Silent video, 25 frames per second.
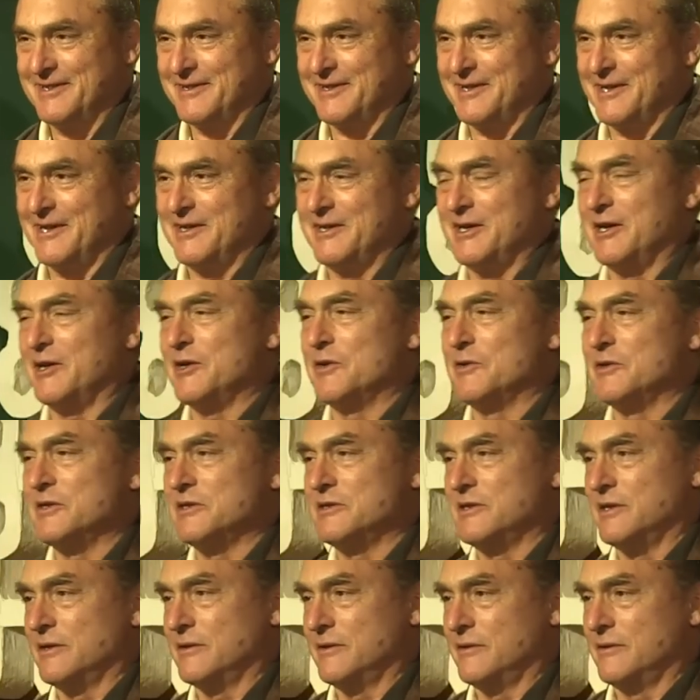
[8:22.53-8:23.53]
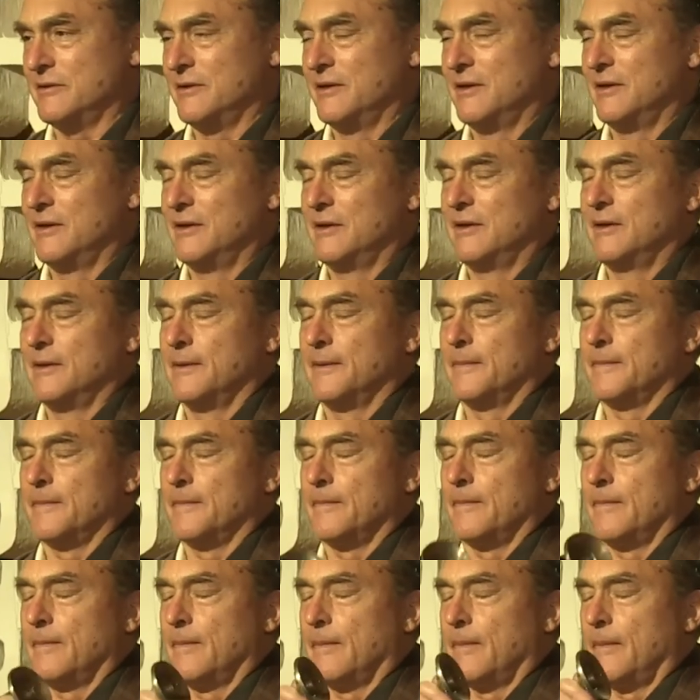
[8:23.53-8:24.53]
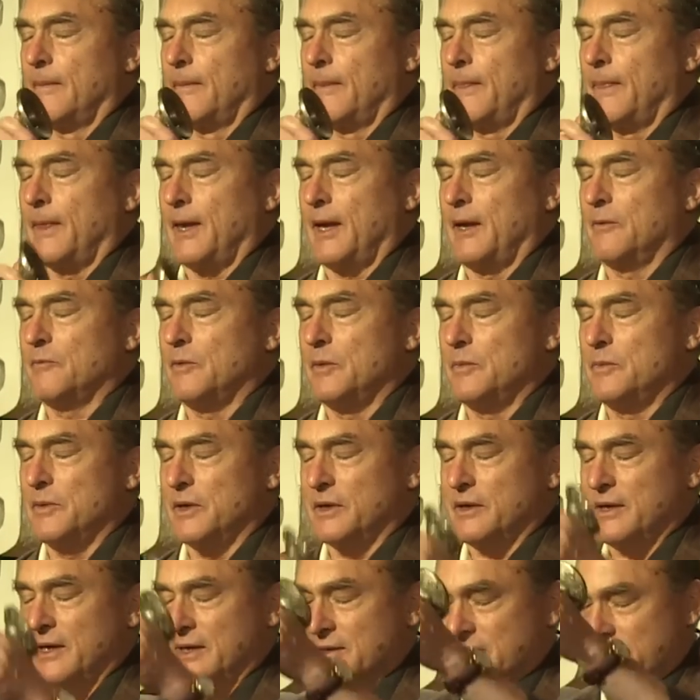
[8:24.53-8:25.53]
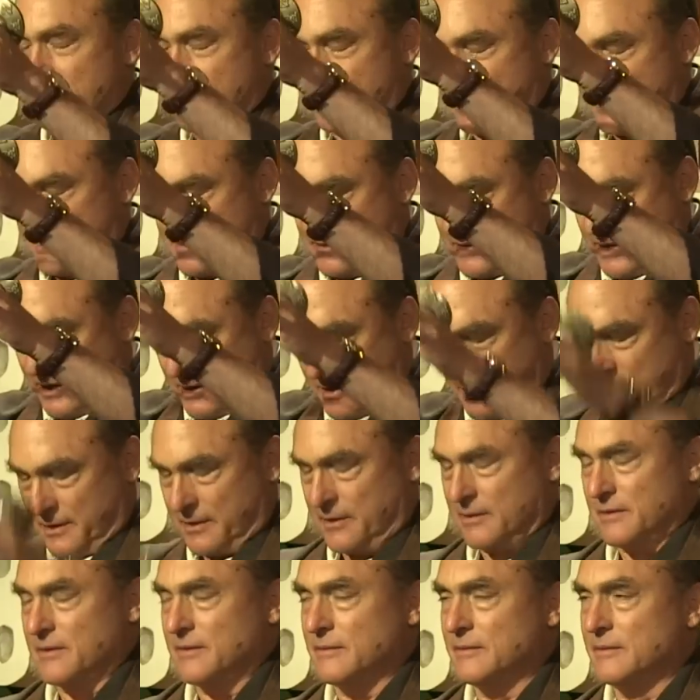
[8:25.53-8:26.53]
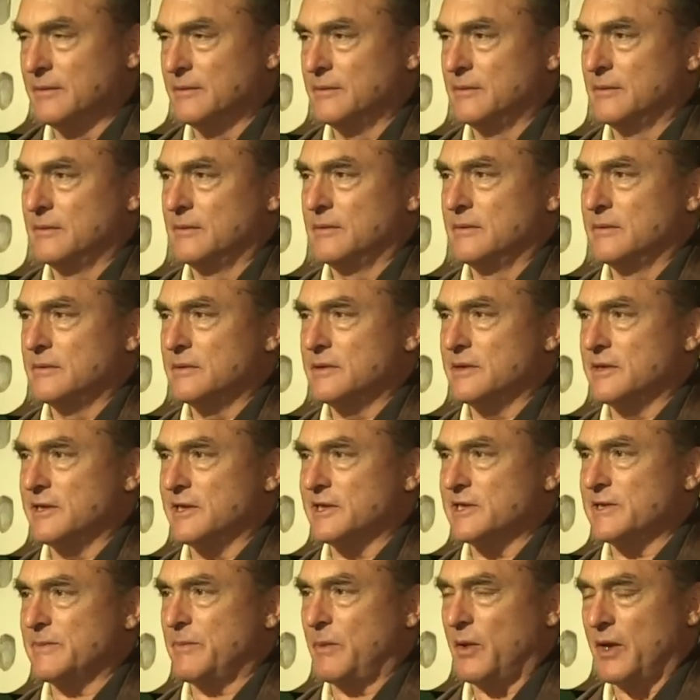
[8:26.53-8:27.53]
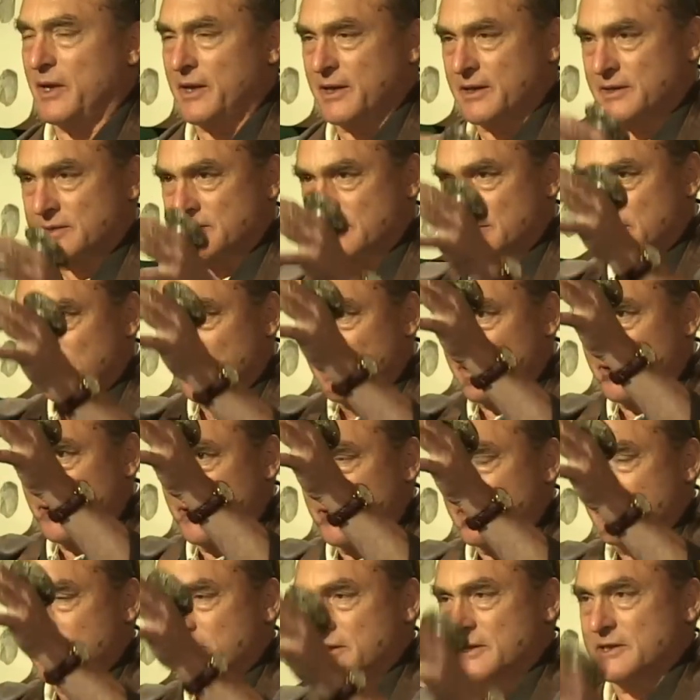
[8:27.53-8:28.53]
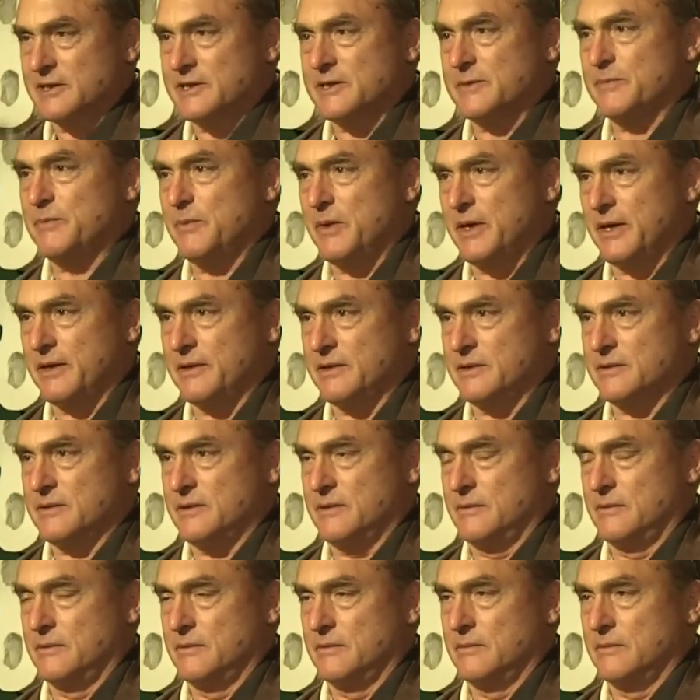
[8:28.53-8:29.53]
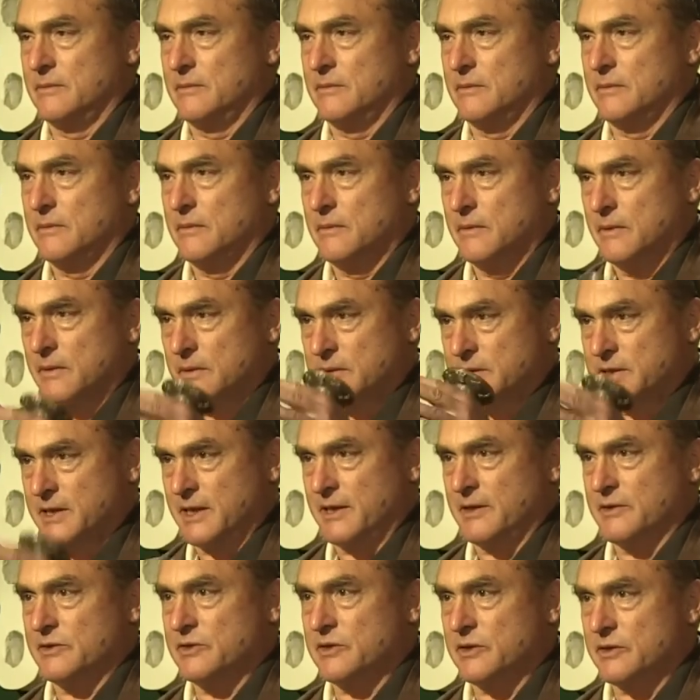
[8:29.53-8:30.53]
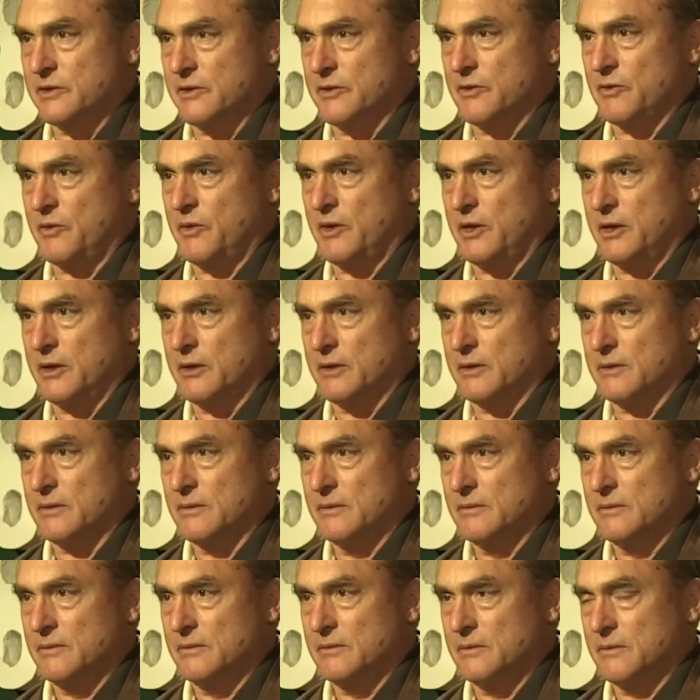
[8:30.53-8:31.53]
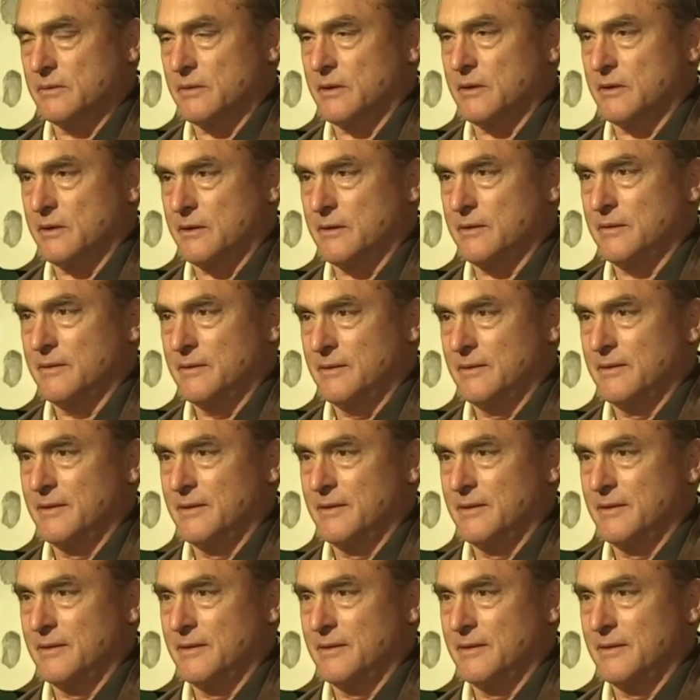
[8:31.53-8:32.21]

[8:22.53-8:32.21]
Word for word: Okay, now you're in tune. And we bring that sun here to this place, to this space, down to earth here, okay?